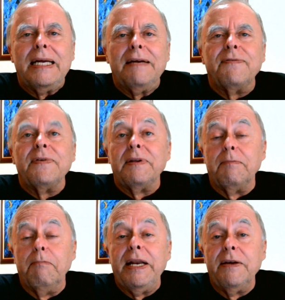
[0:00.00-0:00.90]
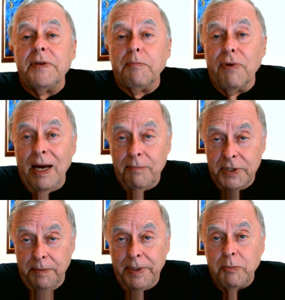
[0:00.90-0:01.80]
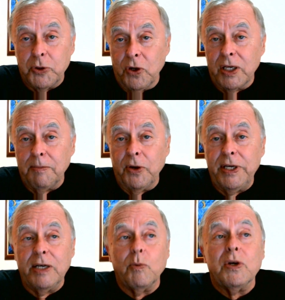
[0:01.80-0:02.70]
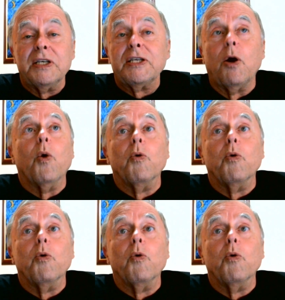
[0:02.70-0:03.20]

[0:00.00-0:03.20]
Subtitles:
If many of the problems that people talk about here were as